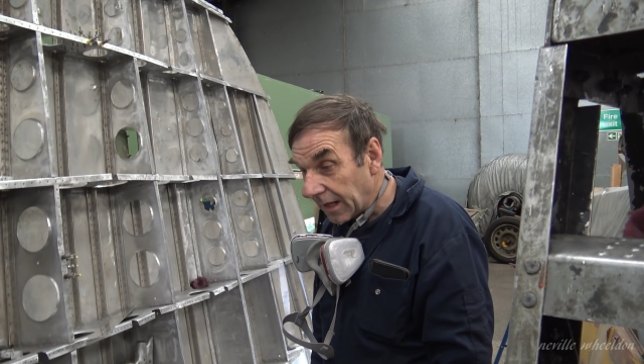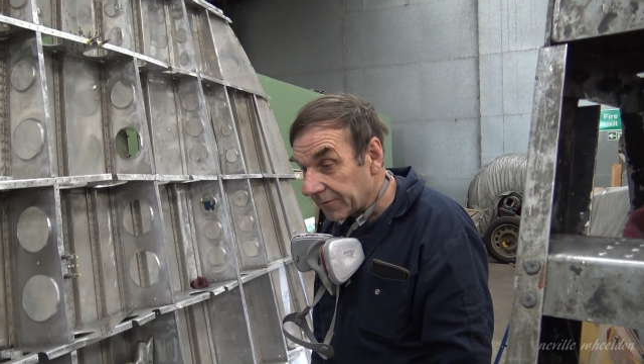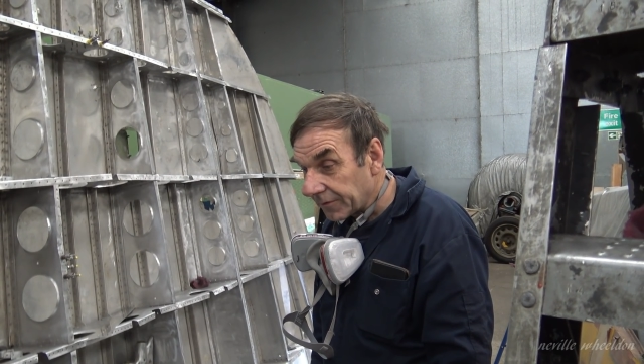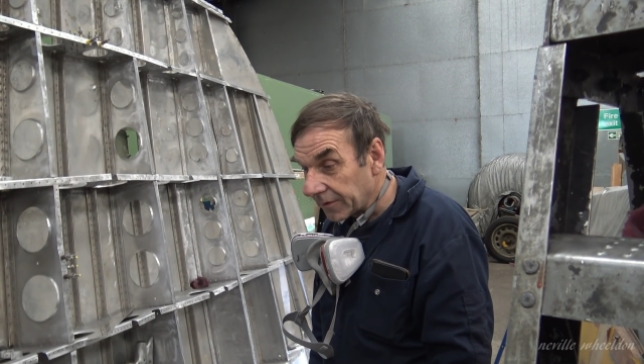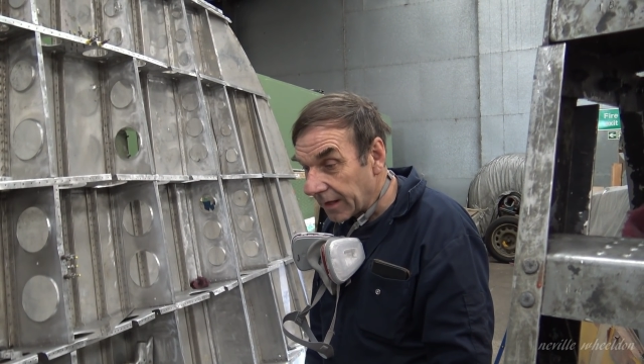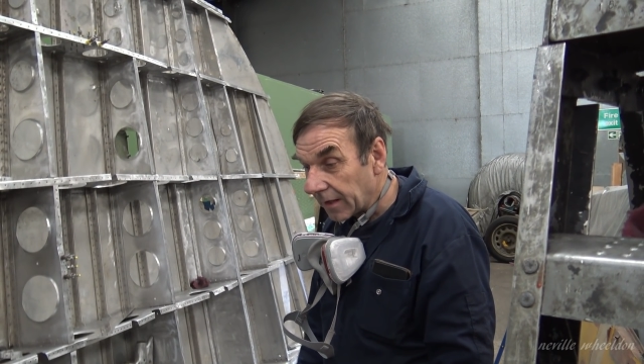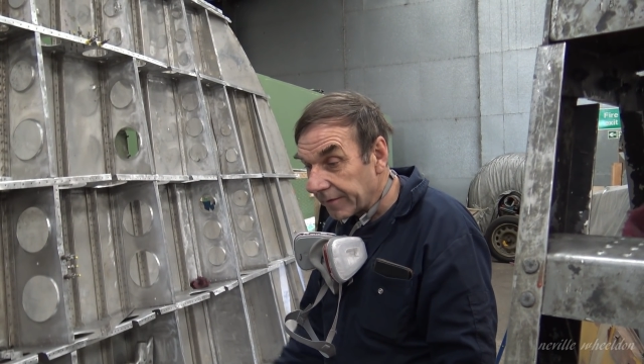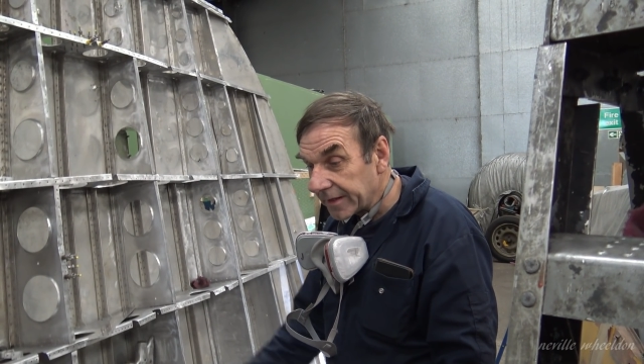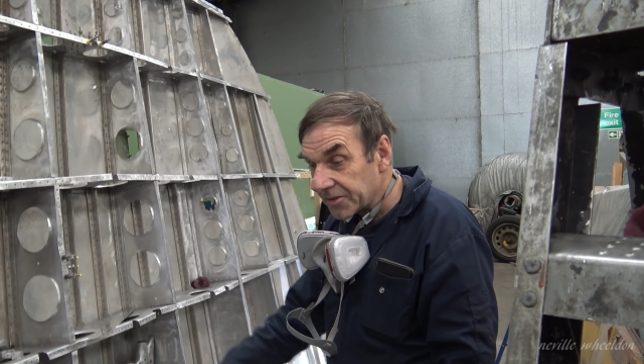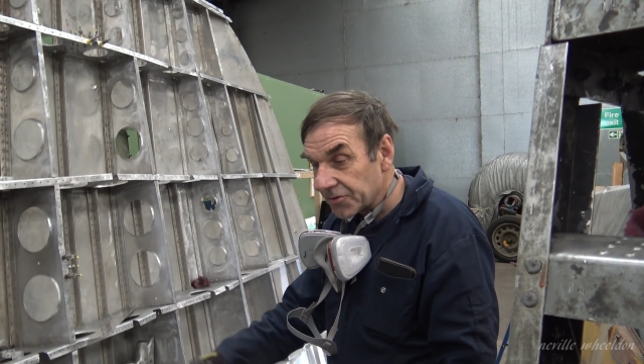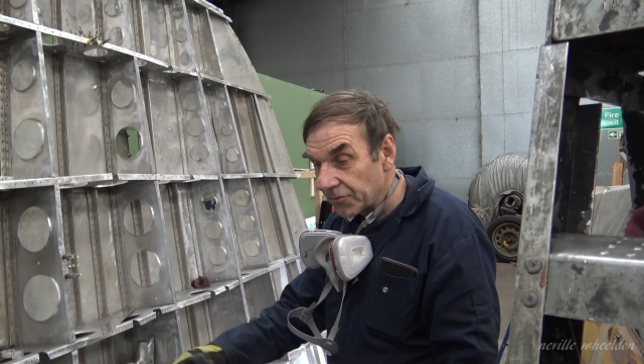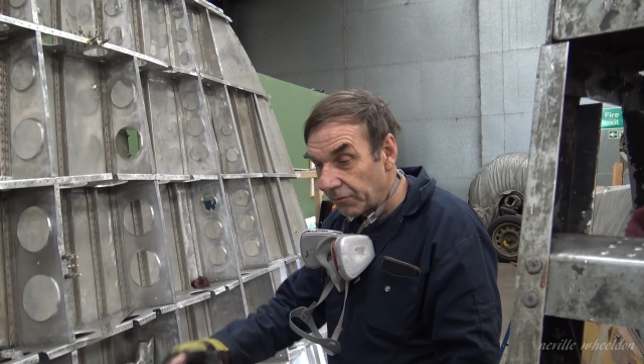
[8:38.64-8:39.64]
For the
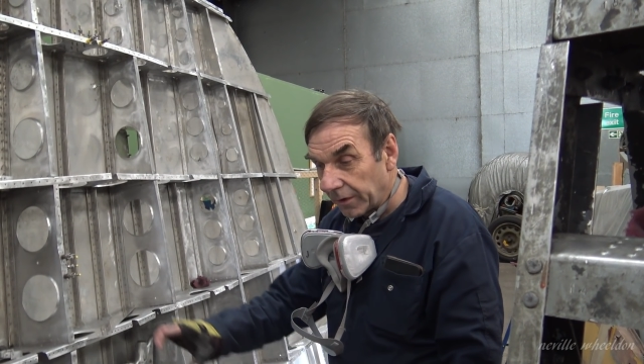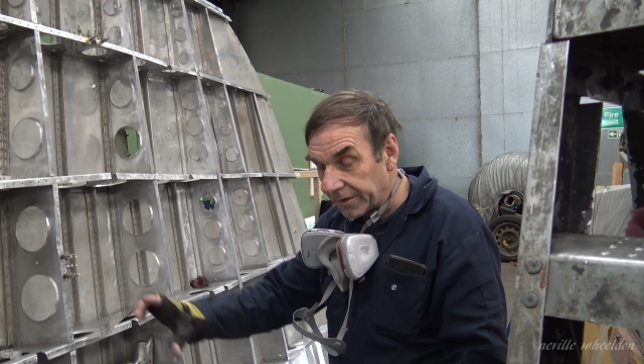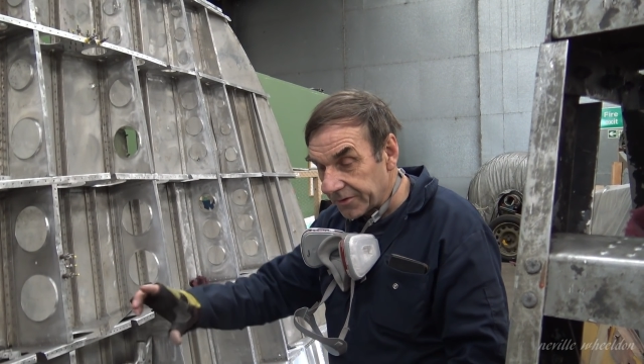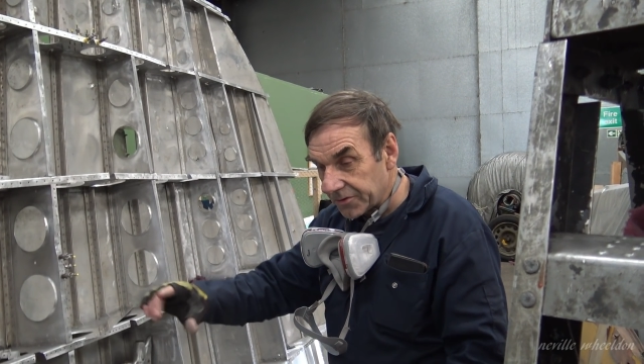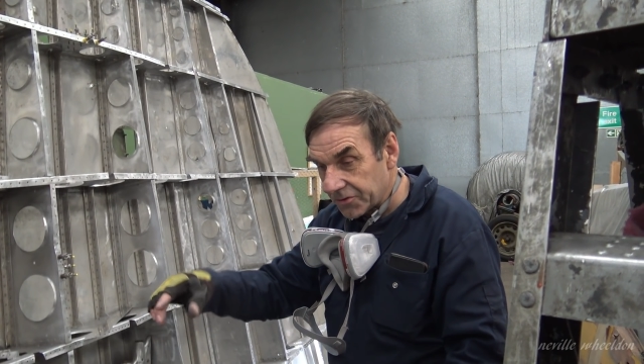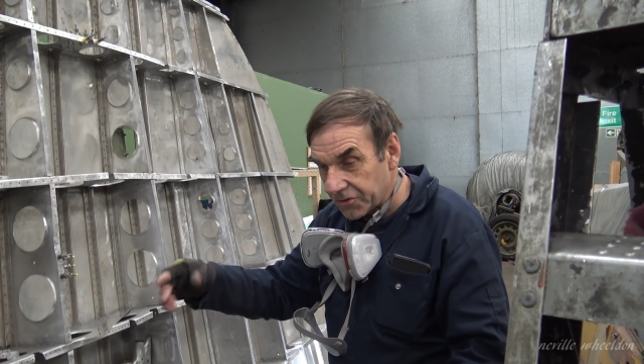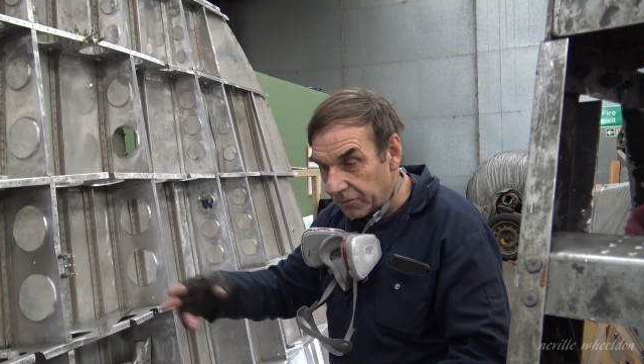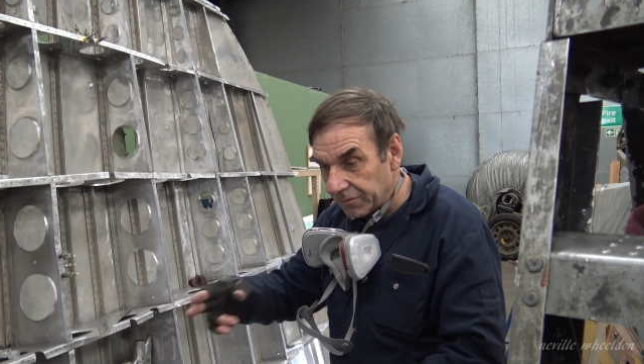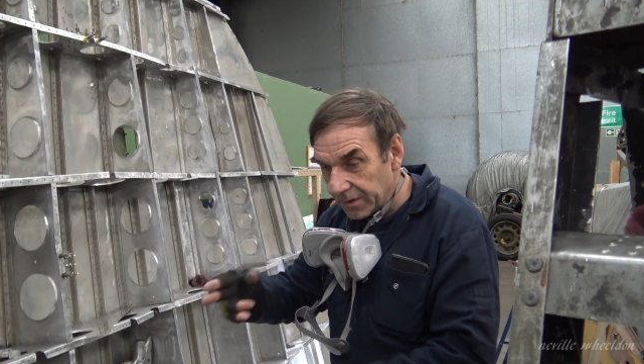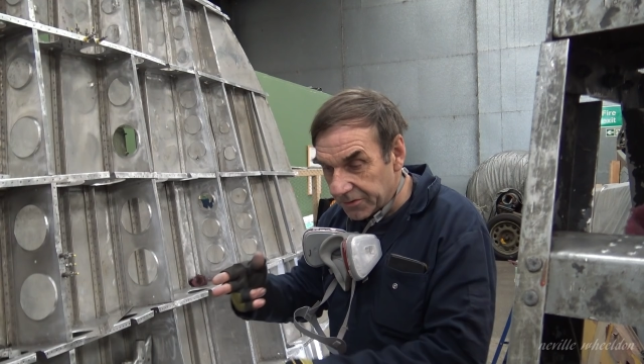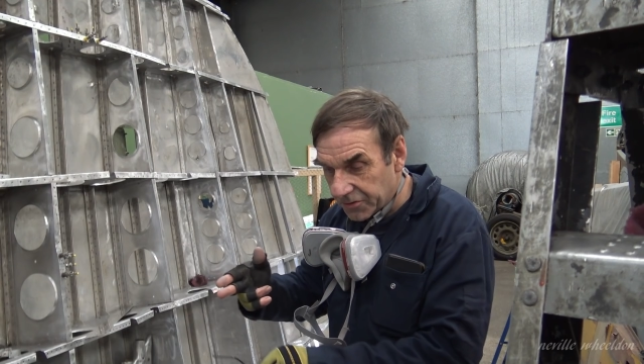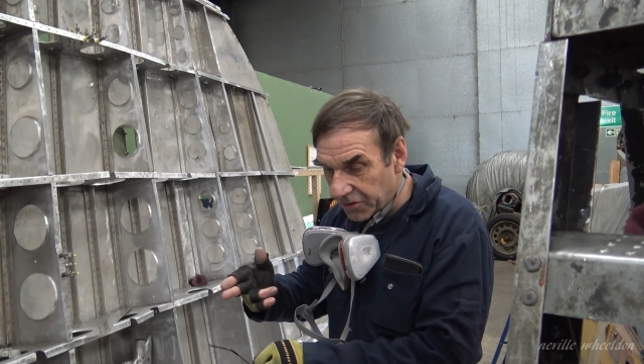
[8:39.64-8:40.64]
elevators and rudders, there's two
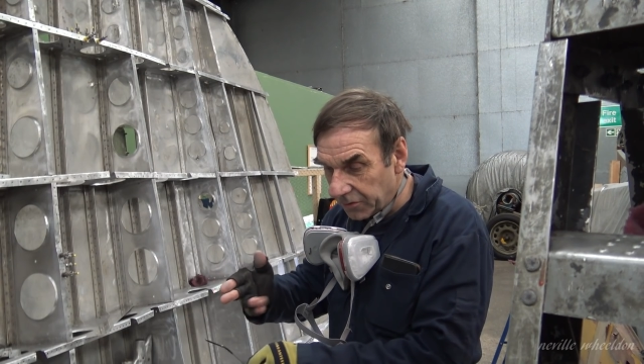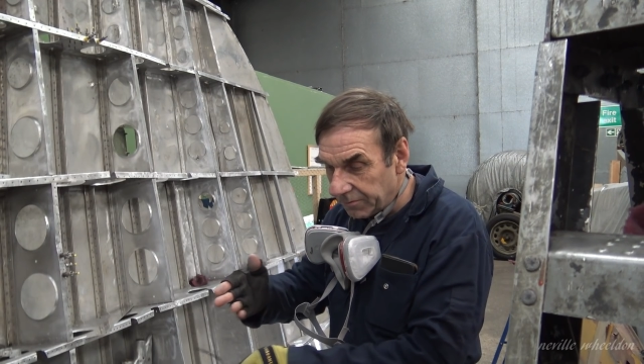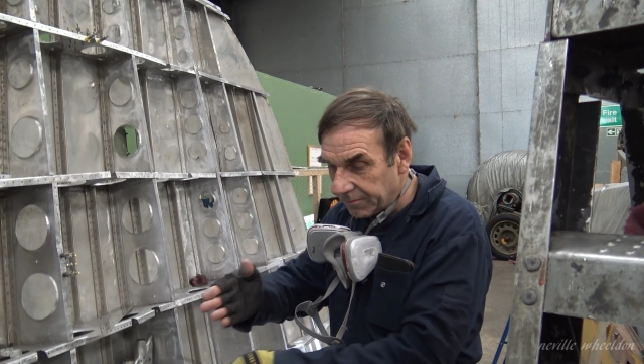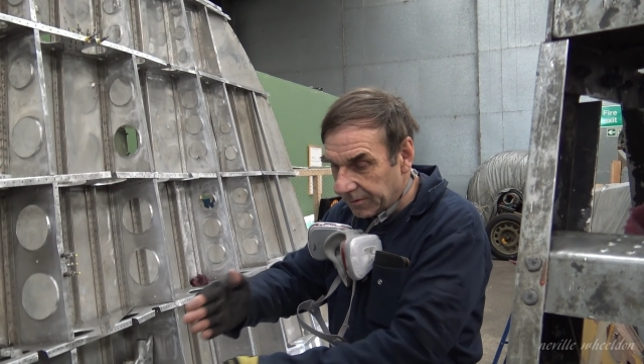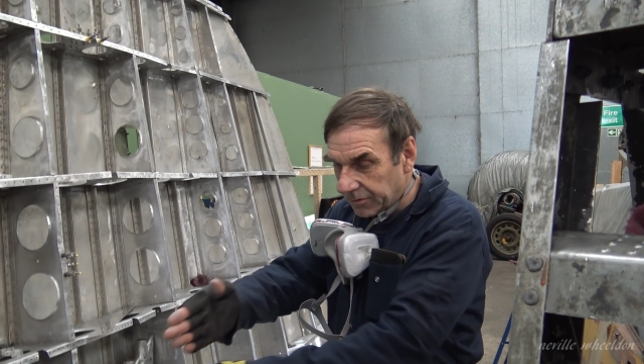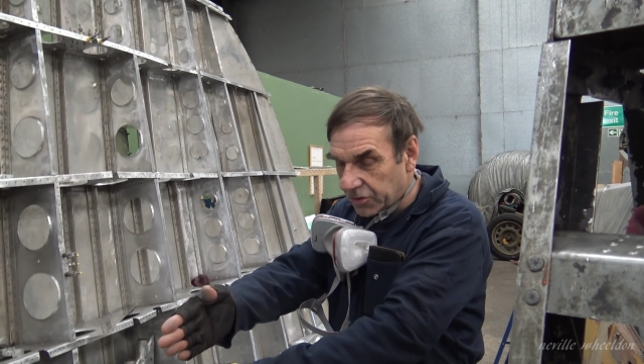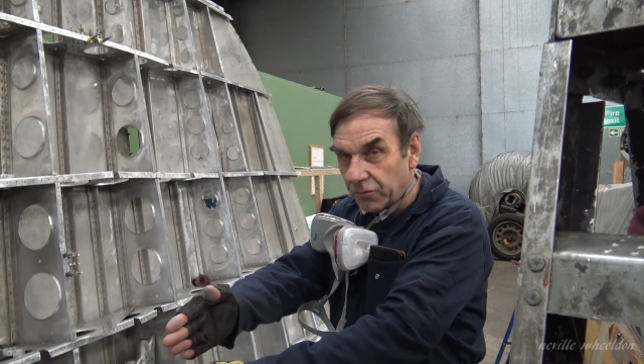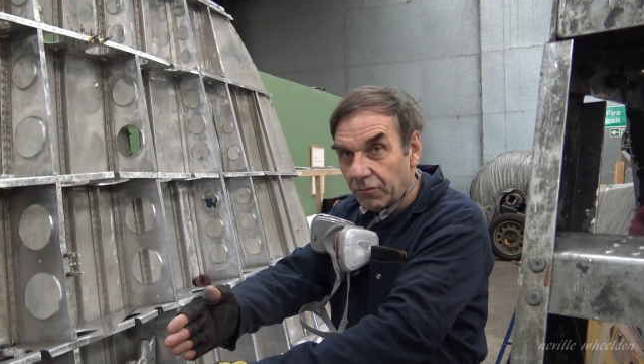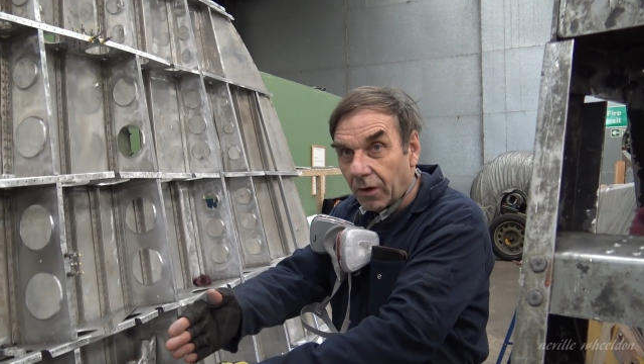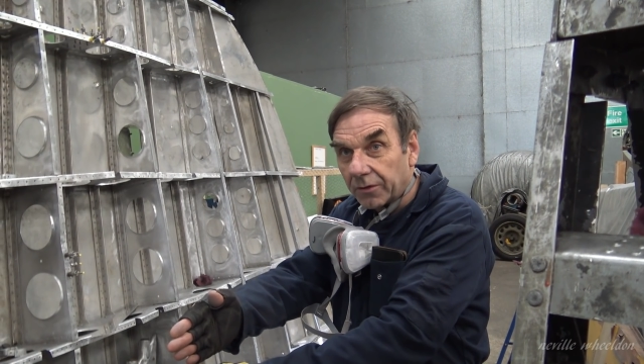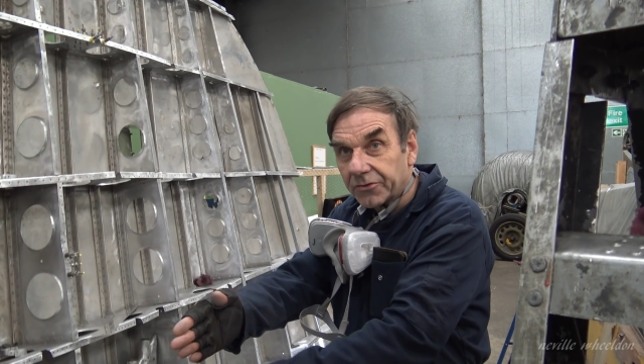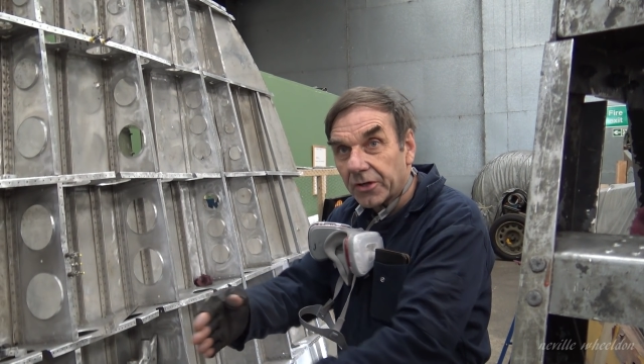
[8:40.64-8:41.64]

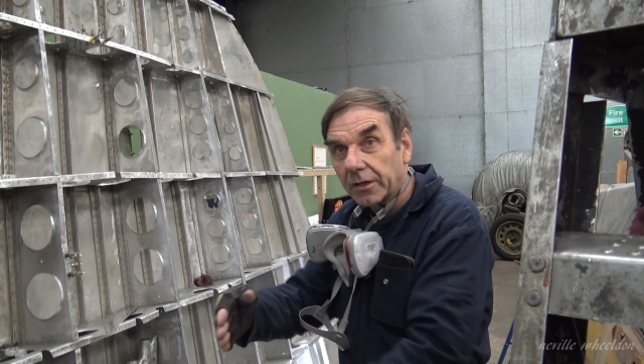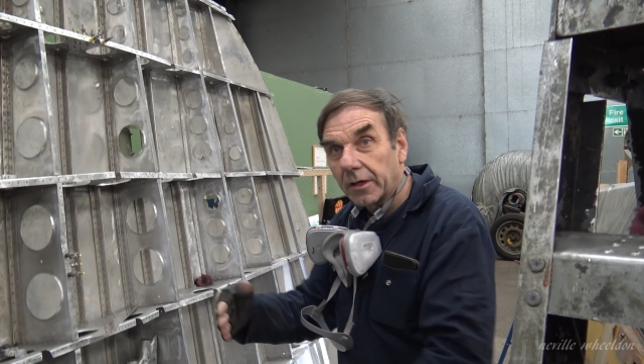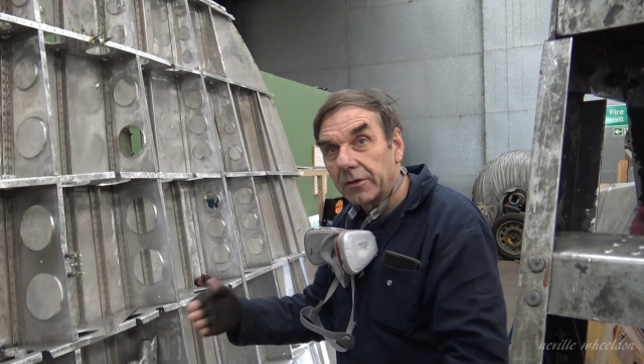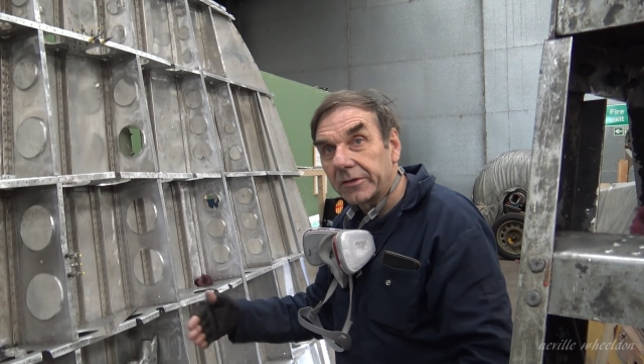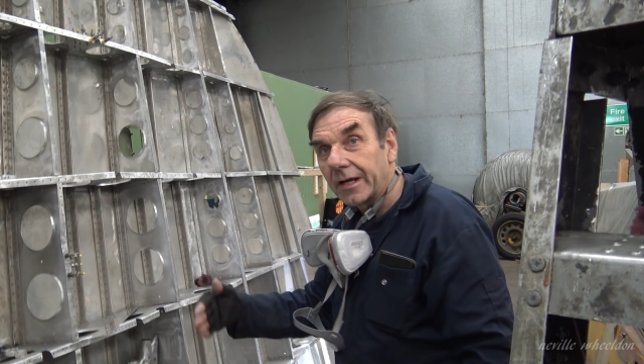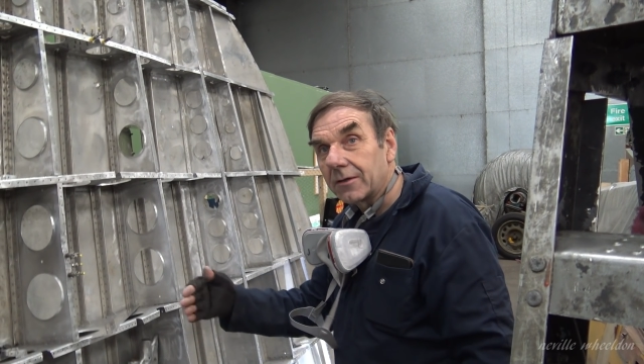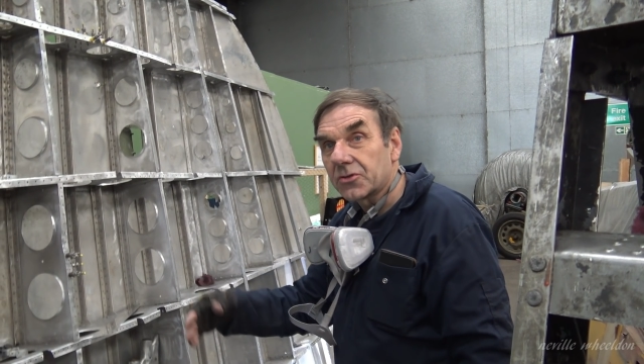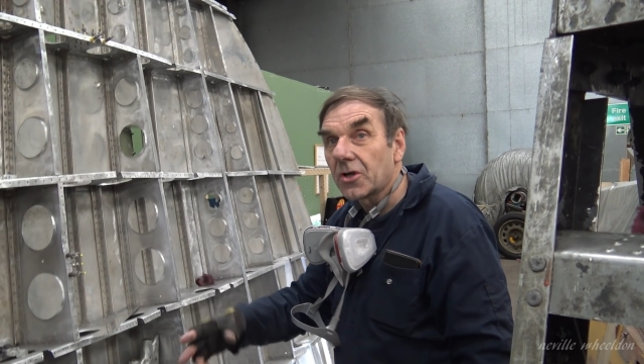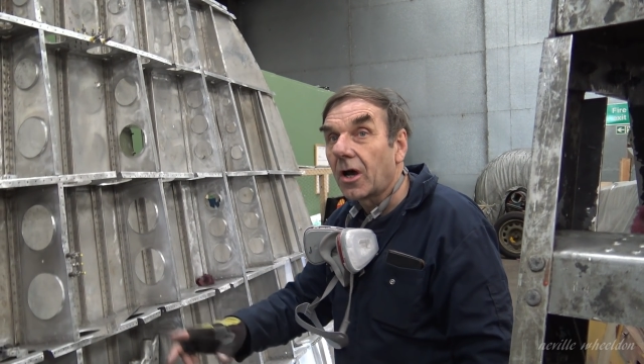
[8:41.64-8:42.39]
rods that go down the